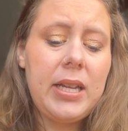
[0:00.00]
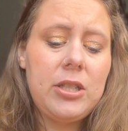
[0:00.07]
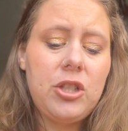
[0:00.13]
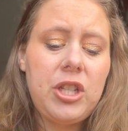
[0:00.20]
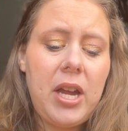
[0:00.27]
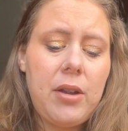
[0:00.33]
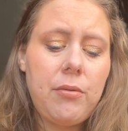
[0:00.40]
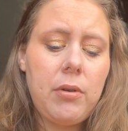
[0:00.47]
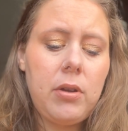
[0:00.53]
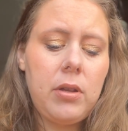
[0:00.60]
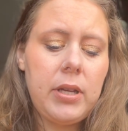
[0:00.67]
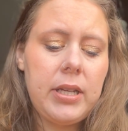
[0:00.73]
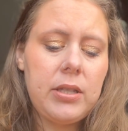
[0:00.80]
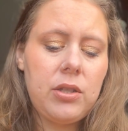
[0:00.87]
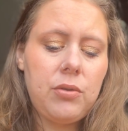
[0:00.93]
general
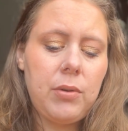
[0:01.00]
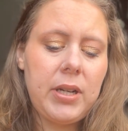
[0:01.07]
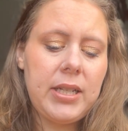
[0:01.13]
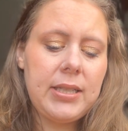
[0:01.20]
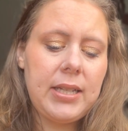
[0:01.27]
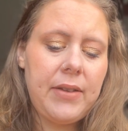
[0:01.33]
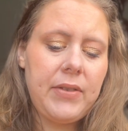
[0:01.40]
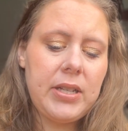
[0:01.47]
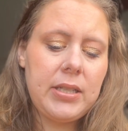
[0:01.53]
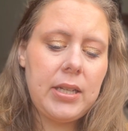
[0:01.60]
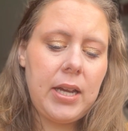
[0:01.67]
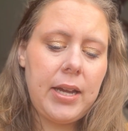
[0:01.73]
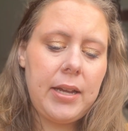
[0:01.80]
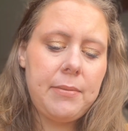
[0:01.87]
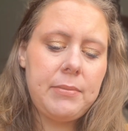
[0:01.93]
is 27
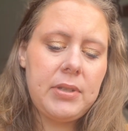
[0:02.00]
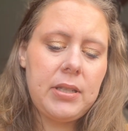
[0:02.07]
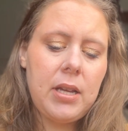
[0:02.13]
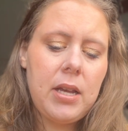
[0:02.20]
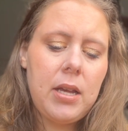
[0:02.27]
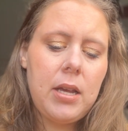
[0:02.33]
times,